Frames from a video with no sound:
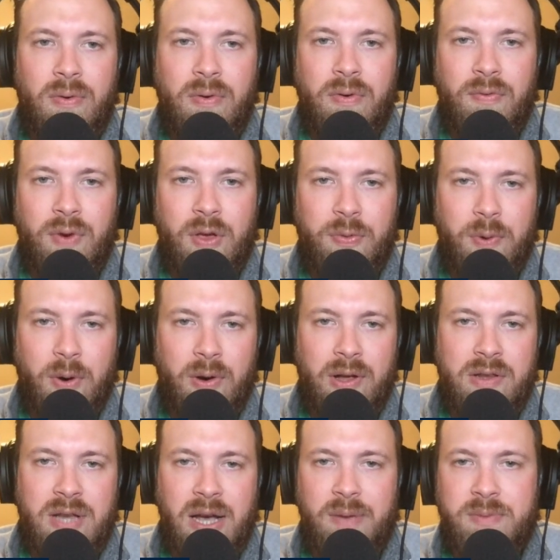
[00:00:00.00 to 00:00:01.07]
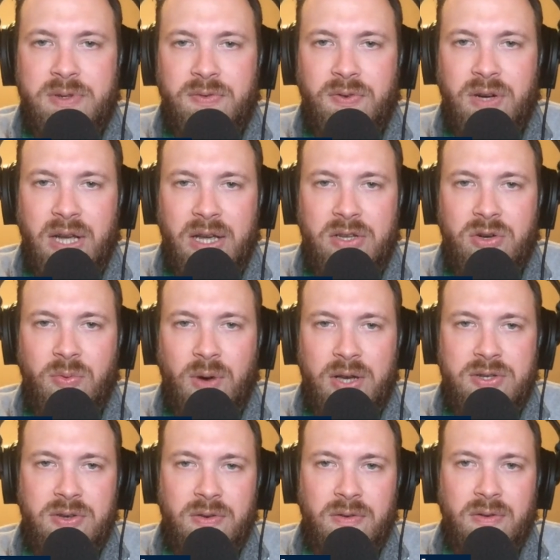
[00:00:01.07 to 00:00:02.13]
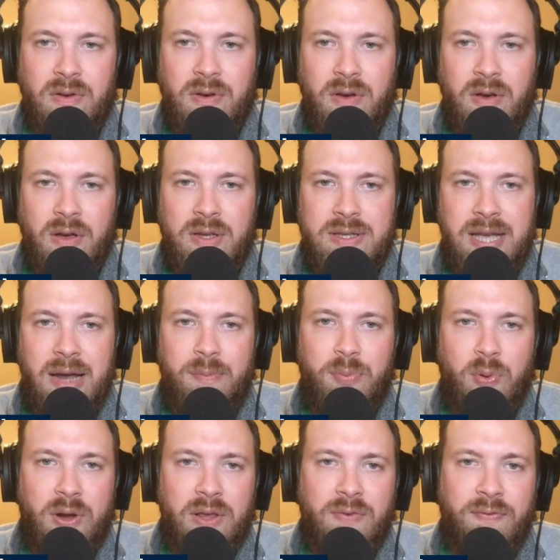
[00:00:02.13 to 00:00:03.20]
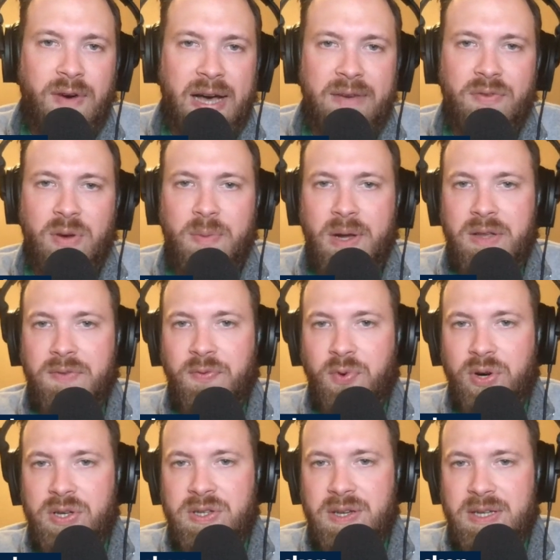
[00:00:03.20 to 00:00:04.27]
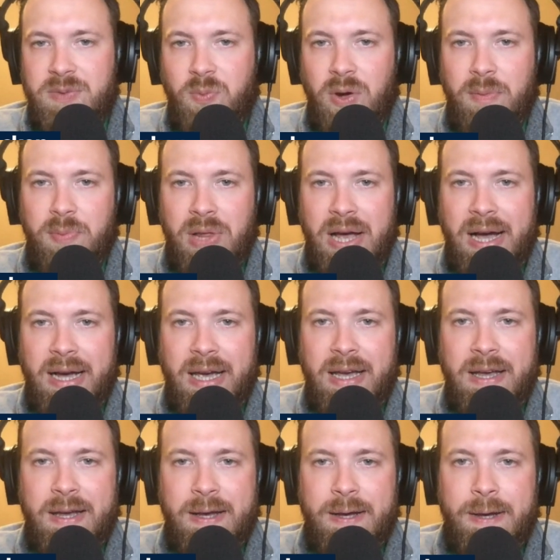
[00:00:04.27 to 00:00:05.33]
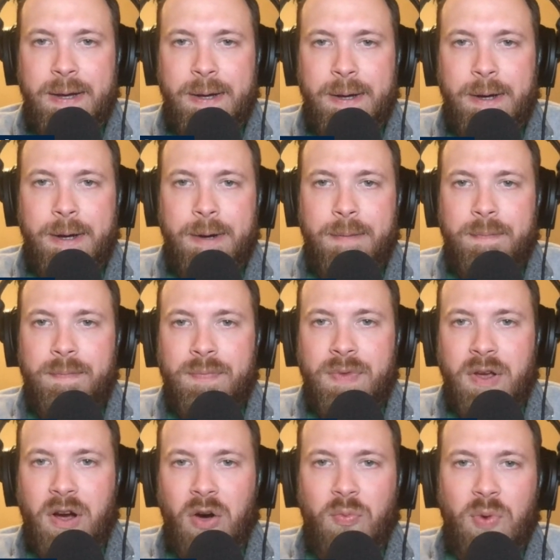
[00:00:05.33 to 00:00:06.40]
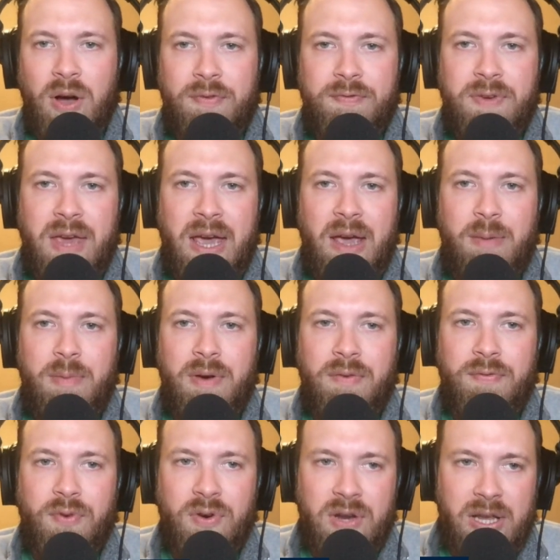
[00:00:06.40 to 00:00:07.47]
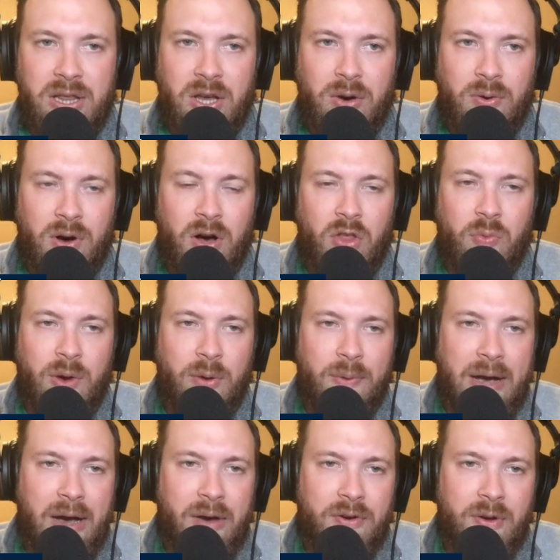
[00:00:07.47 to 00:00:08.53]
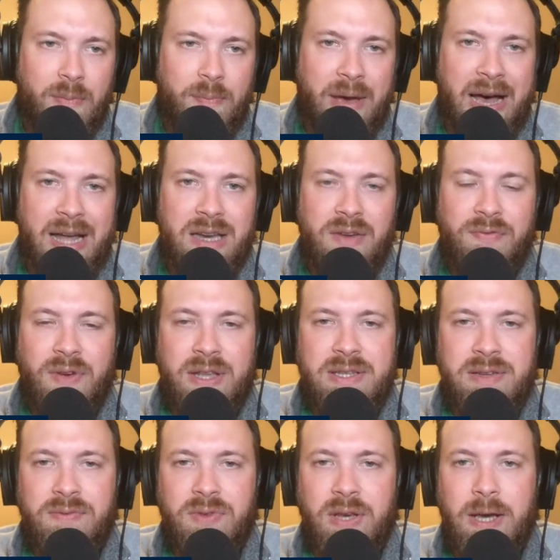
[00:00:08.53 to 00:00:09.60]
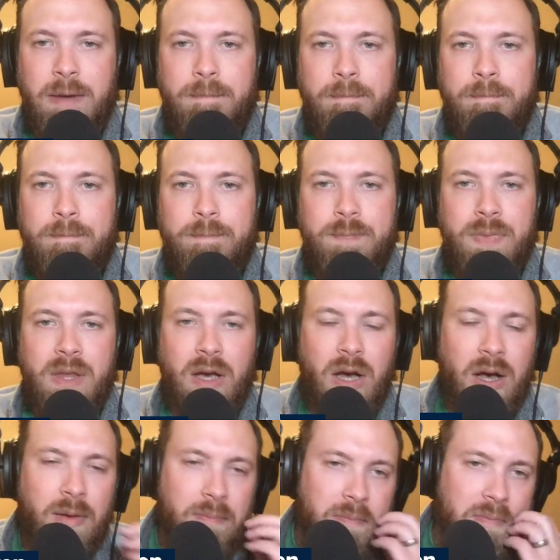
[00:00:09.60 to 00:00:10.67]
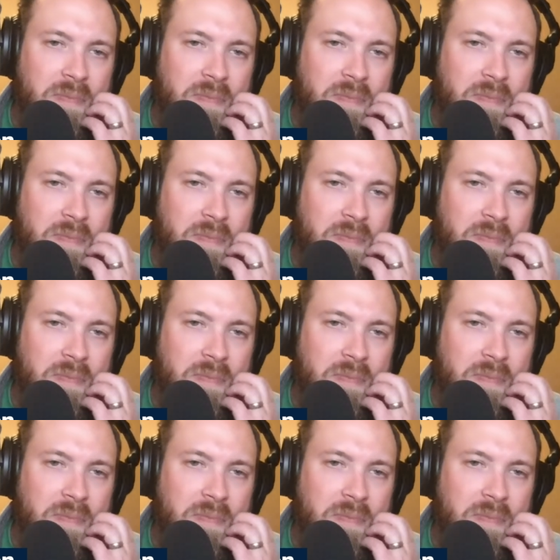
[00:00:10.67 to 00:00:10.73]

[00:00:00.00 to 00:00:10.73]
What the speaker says: free throw attempts for D'Angelo Russell. 10 points, 5 rebounds, 4 assists, 1 block. A rough game for D'Lo all the way around. Bad defensively. Talked